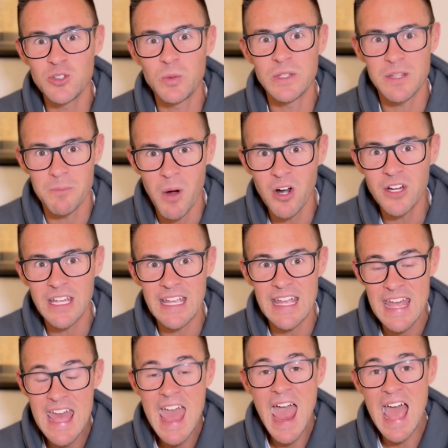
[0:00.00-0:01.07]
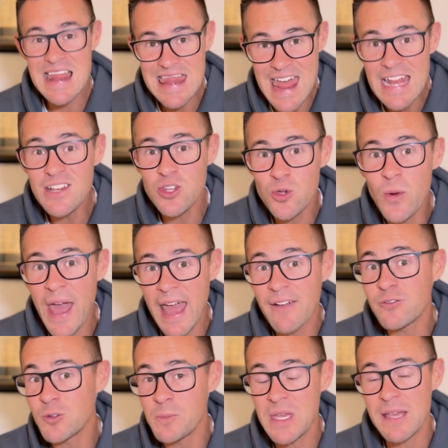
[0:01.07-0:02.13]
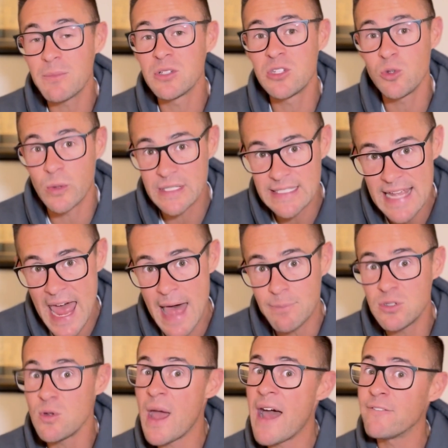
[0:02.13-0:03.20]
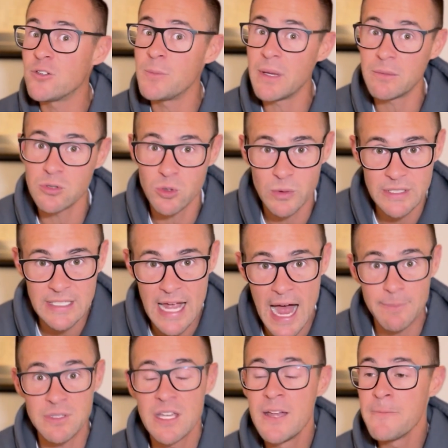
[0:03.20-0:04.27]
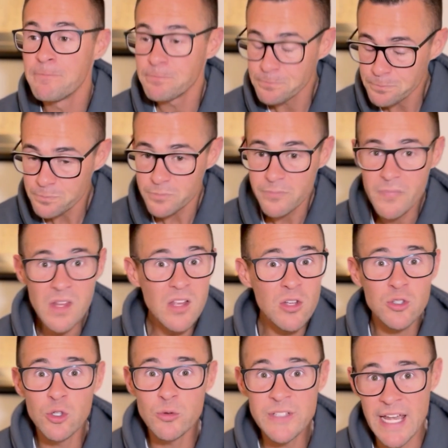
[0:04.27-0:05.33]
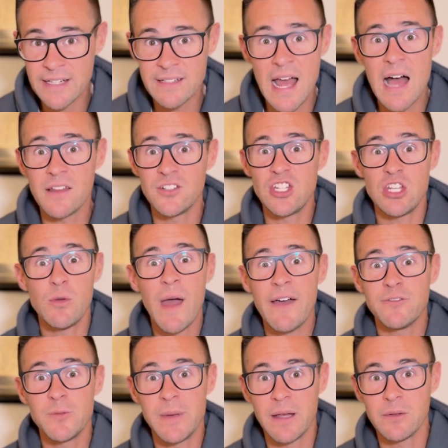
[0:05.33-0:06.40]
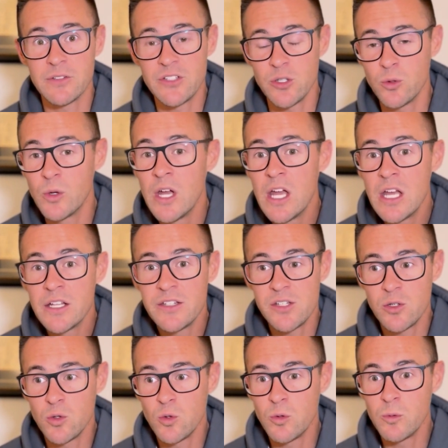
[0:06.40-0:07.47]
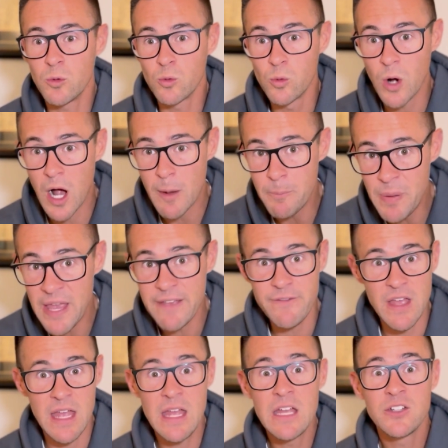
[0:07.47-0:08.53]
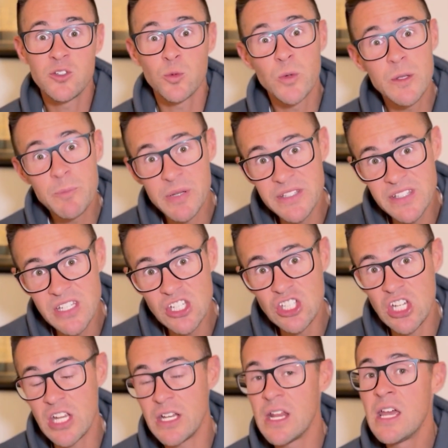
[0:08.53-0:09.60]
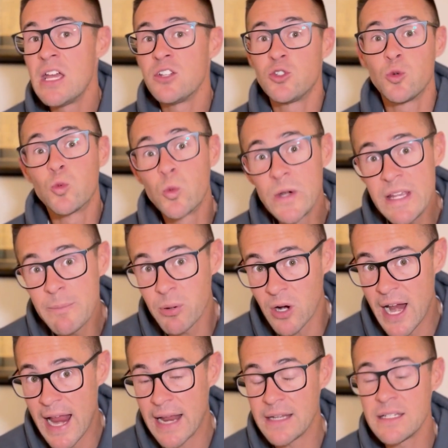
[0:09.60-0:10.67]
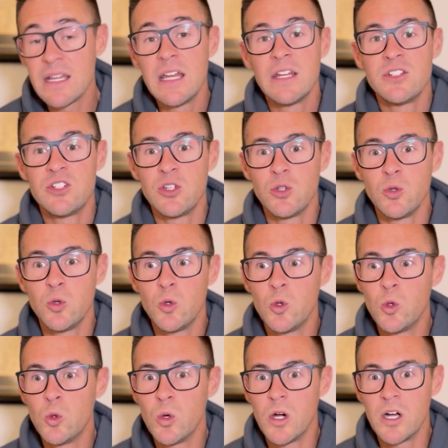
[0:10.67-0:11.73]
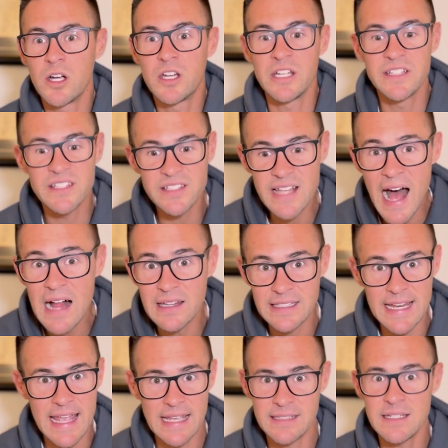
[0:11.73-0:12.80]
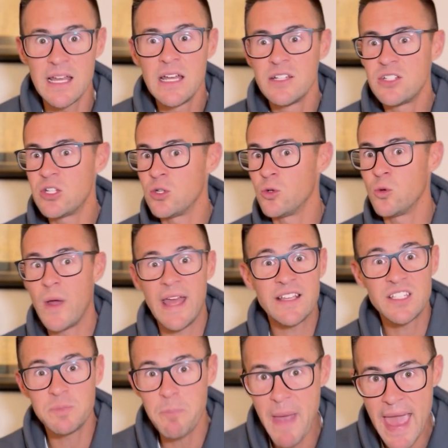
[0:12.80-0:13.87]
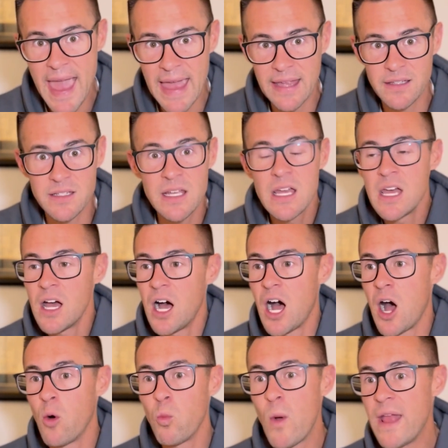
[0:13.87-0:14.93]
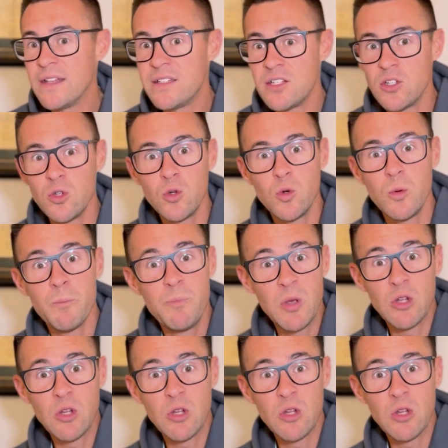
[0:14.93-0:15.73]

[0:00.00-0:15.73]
with the market. And then you have to be able to adapt. You have to be able to adopt new technology. You have to be able to to pivot, to reposition, to rebrand, to consolidate, to expand, when to